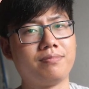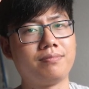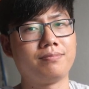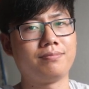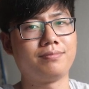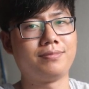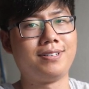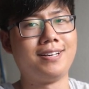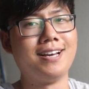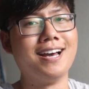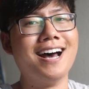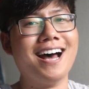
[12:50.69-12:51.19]

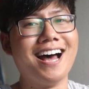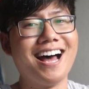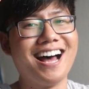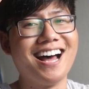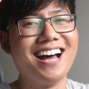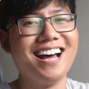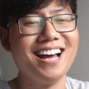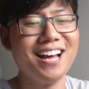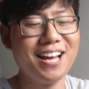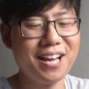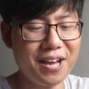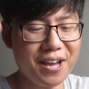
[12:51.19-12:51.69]
for
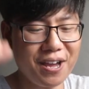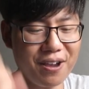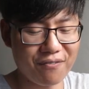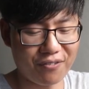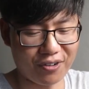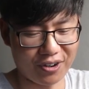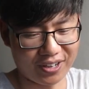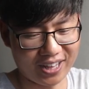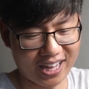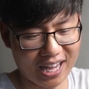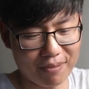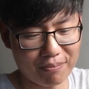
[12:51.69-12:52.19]

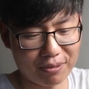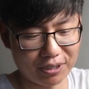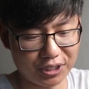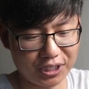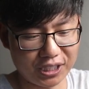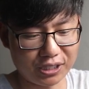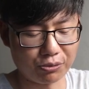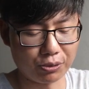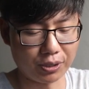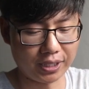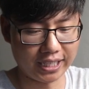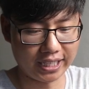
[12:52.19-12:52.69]
her name, but
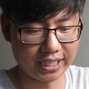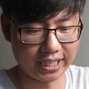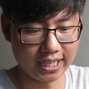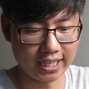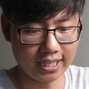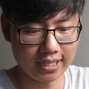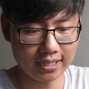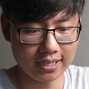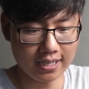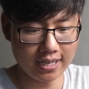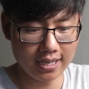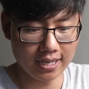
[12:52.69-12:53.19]
she's really good.
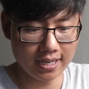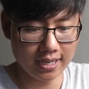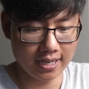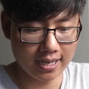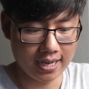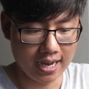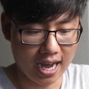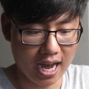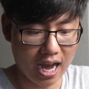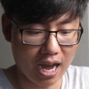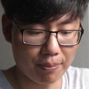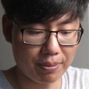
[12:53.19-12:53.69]

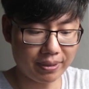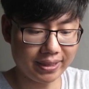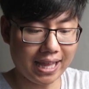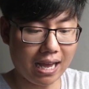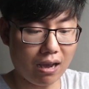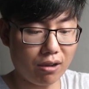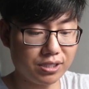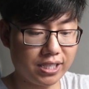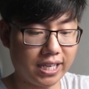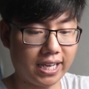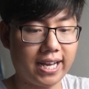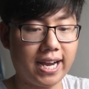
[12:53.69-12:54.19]
But that
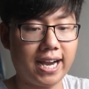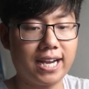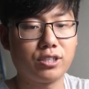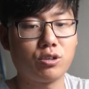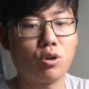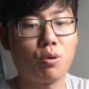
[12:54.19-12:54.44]
was it, guys. Hope you